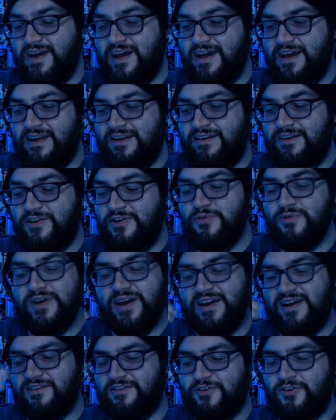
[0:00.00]
And
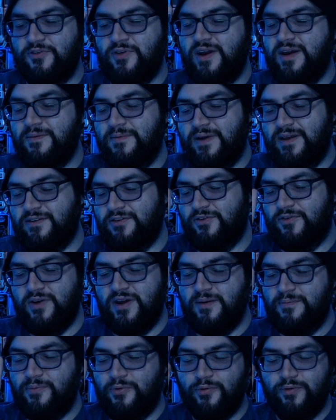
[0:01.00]
Huyang has a great has a
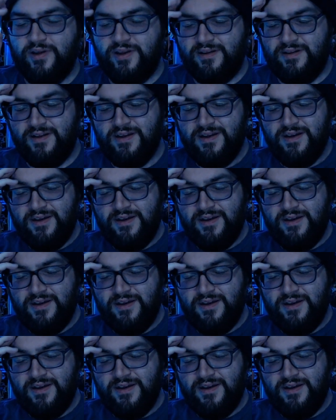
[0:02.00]
great point,